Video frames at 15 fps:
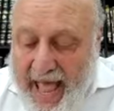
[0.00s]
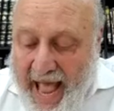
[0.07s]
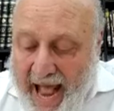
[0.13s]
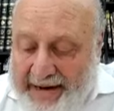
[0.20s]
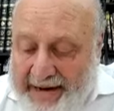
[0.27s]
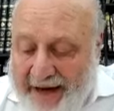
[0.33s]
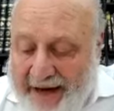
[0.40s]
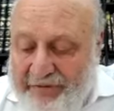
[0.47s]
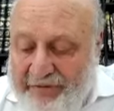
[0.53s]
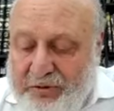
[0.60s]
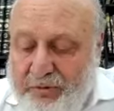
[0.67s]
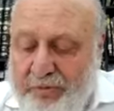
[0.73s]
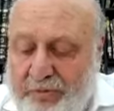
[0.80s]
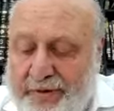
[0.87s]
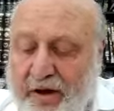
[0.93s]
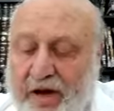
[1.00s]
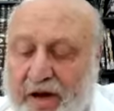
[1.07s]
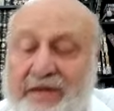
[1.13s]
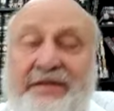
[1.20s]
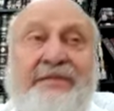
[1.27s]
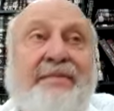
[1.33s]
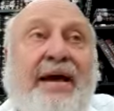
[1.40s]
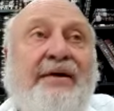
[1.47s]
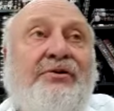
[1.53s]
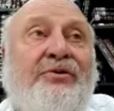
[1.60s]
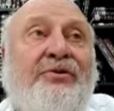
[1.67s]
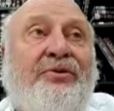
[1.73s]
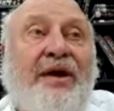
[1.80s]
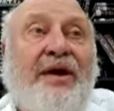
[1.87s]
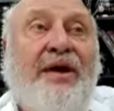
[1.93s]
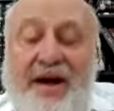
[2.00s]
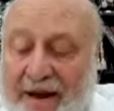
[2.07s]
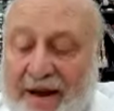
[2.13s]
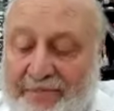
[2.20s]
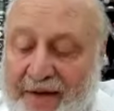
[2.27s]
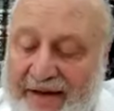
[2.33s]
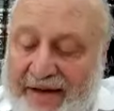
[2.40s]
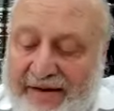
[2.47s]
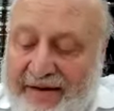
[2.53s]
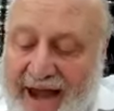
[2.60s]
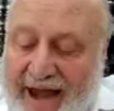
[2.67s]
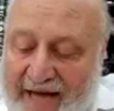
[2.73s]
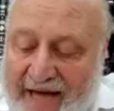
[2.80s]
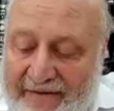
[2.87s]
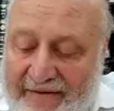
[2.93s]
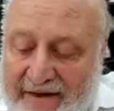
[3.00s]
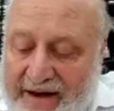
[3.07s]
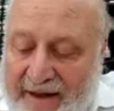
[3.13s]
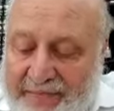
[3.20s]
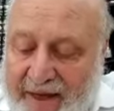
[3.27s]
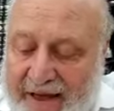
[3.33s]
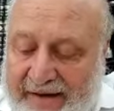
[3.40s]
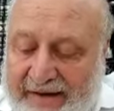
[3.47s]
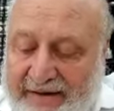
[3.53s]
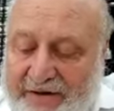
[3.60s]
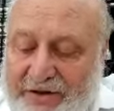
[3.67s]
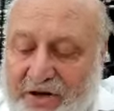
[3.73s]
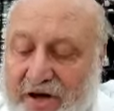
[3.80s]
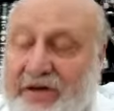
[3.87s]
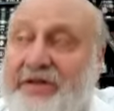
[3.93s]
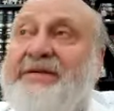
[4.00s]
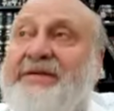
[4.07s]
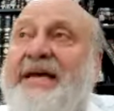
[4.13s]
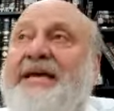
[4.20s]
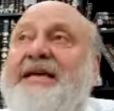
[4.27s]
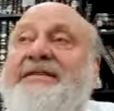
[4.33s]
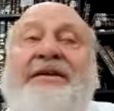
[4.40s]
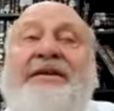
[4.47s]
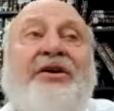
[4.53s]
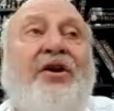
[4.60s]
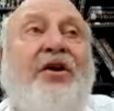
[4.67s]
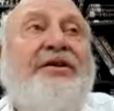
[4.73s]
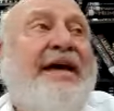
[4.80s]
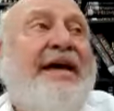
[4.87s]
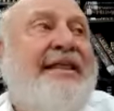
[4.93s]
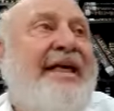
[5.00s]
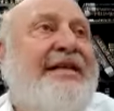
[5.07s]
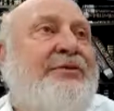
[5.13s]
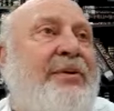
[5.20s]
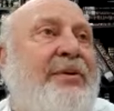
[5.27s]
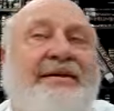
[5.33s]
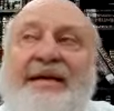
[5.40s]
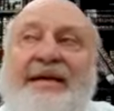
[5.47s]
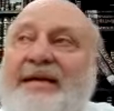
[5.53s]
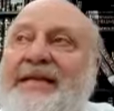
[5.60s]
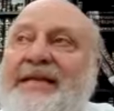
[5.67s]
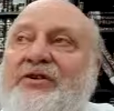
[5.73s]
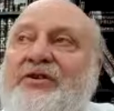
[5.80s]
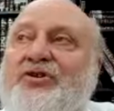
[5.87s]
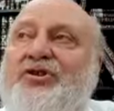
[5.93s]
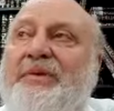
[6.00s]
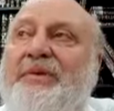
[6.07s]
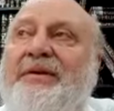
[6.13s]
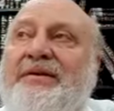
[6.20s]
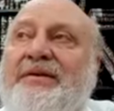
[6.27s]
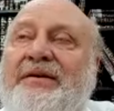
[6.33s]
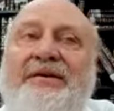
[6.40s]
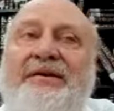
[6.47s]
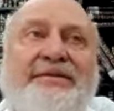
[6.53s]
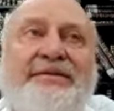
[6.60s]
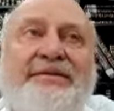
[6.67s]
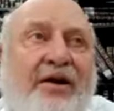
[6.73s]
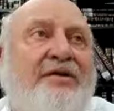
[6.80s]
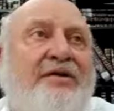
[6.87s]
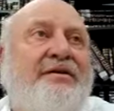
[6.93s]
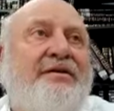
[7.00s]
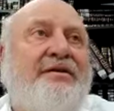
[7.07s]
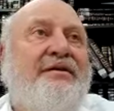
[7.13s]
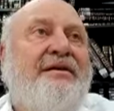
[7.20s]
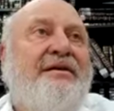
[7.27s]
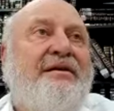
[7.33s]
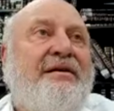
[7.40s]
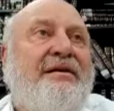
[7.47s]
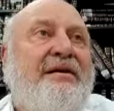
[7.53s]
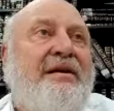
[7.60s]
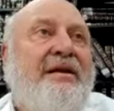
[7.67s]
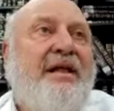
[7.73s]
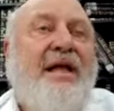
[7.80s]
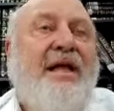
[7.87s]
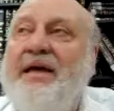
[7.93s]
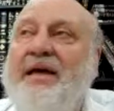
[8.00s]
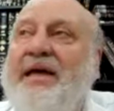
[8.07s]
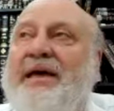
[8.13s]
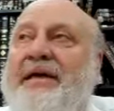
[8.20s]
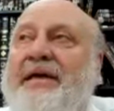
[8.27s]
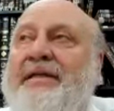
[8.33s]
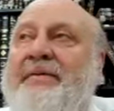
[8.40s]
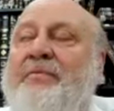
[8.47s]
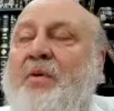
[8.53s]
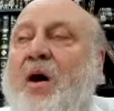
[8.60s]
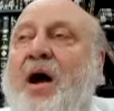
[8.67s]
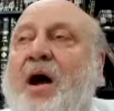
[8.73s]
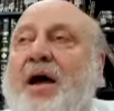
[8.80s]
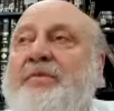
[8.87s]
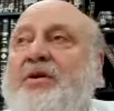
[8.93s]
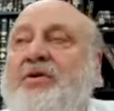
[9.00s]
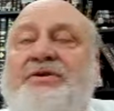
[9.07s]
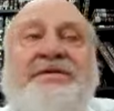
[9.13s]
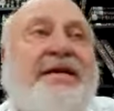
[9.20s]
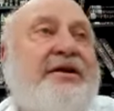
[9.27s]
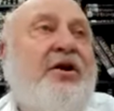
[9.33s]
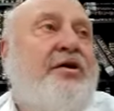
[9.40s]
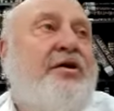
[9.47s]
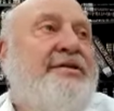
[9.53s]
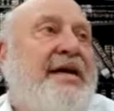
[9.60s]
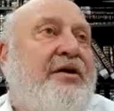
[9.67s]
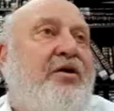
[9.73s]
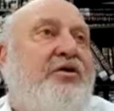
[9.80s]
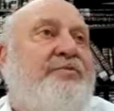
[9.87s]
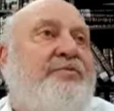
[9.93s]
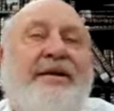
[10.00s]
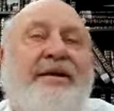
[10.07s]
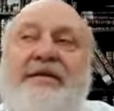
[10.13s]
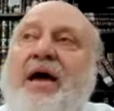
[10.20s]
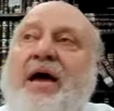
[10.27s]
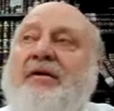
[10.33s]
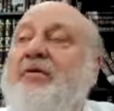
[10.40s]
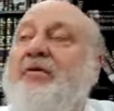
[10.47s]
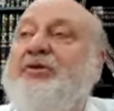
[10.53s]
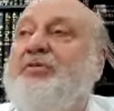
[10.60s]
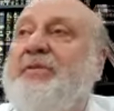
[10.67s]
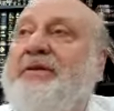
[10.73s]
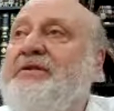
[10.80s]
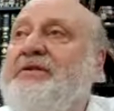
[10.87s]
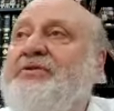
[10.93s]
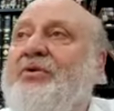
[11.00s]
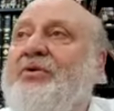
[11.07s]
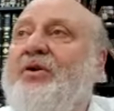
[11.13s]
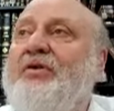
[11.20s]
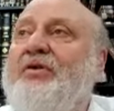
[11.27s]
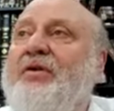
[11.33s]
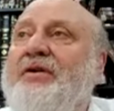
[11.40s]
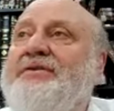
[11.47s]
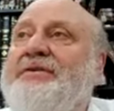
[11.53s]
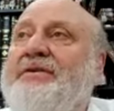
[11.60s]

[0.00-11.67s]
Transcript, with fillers: And Rabbi Shmuel with the Chosim Elu. Rabbi Yechidish Laki is saying he said the chosai. That's why they say in the year Shmita it's not awesome. And why? Because said the chasai called manus mine, come shmita is no longer us.